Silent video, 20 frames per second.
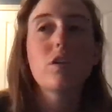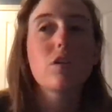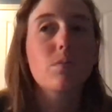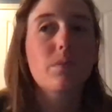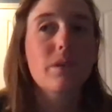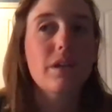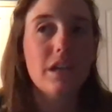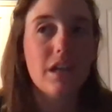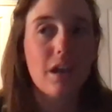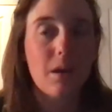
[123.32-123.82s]
you're
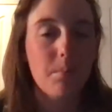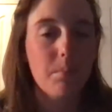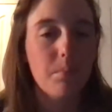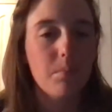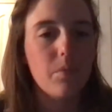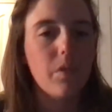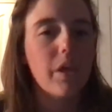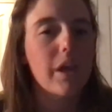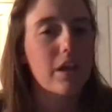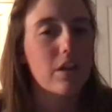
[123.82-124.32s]
reading
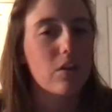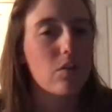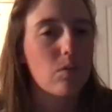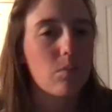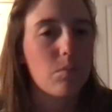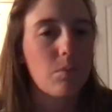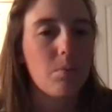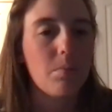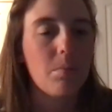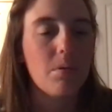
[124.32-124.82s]
a
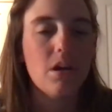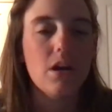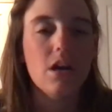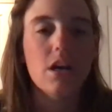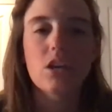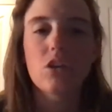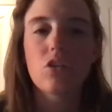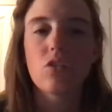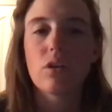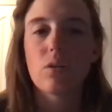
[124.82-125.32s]
normal
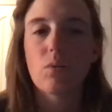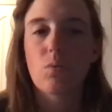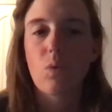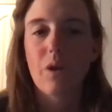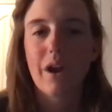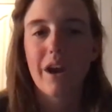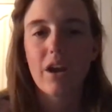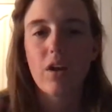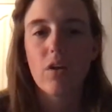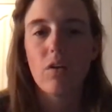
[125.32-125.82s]
book, you can
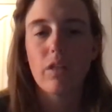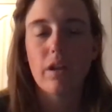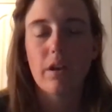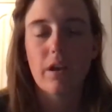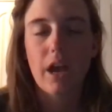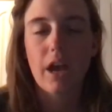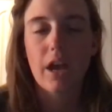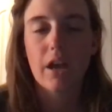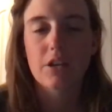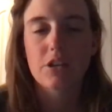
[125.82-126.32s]
write all
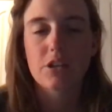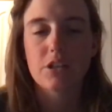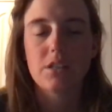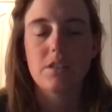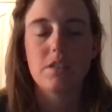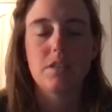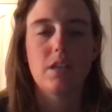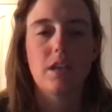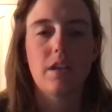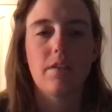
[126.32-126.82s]
the
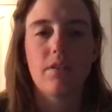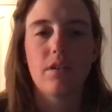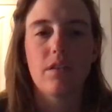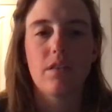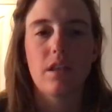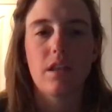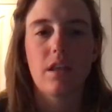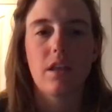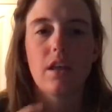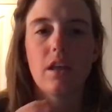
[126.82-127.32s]
actions and
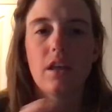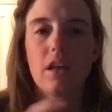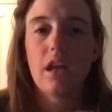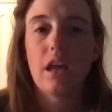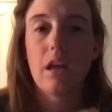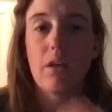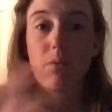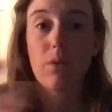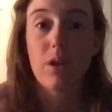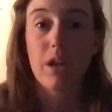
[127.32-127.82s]
everything
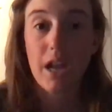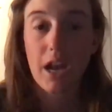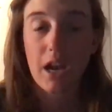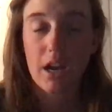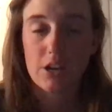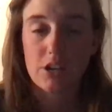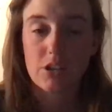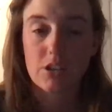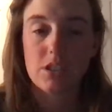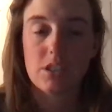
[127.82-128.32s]
and
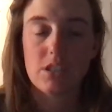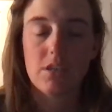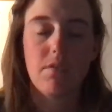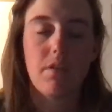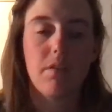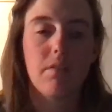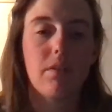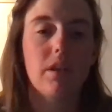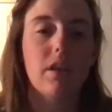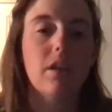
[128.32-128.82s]
reactions of
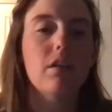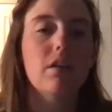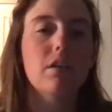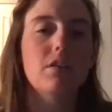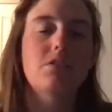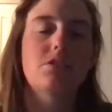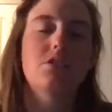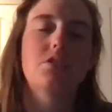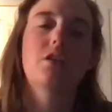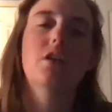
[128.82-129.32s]
every
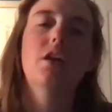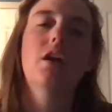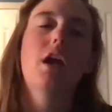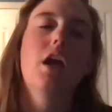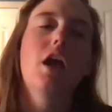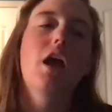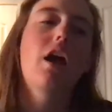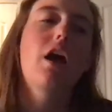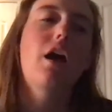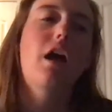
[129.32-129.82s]
character.
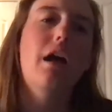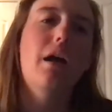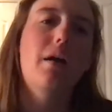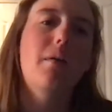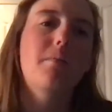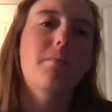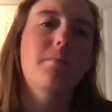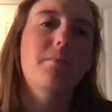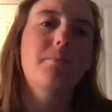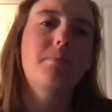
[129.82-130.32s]

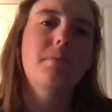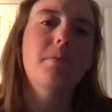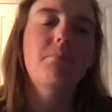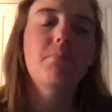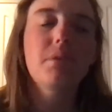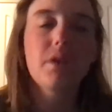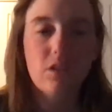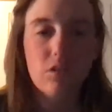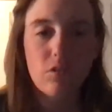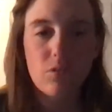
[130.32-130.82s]

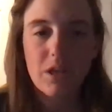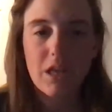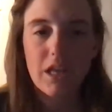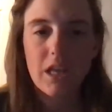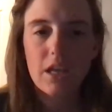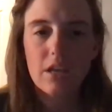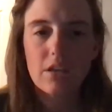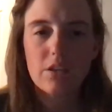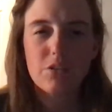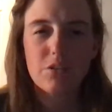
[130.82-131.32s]
But you
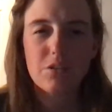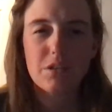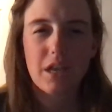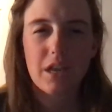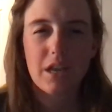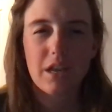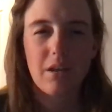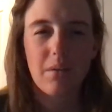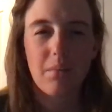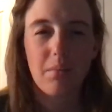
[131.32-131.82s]
can't do
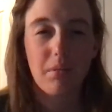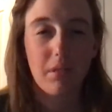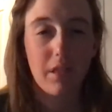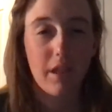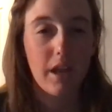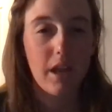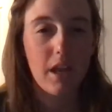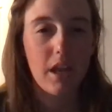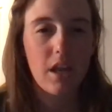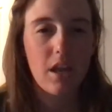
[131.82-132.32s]
that in a
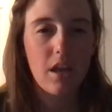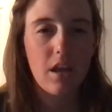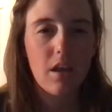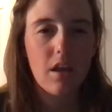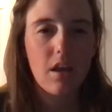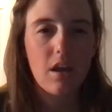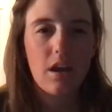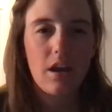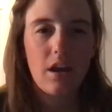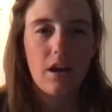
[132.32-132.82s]
play
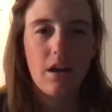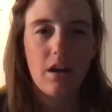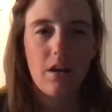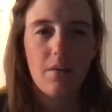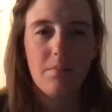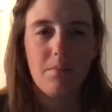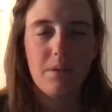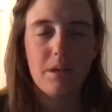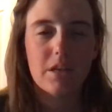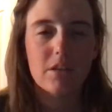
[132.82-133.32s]

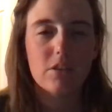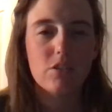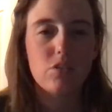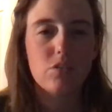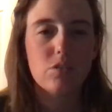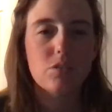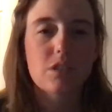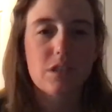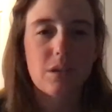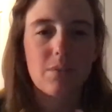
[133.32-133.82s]
because
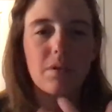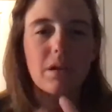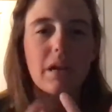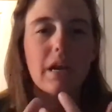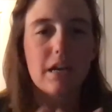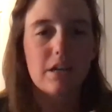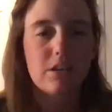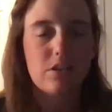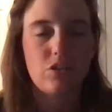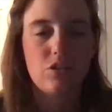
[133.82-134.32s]
someone
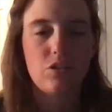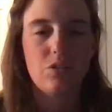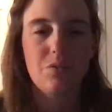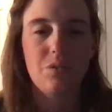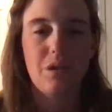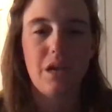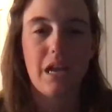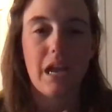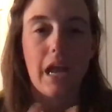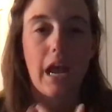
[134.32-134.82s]
has to
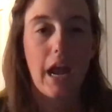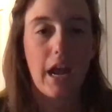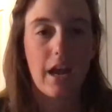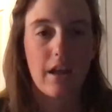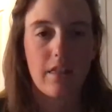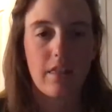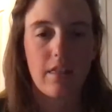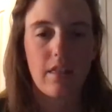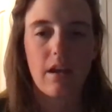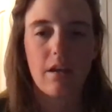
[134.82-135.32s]

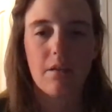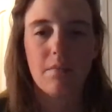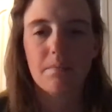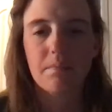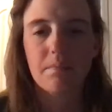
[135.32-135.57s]
enact that.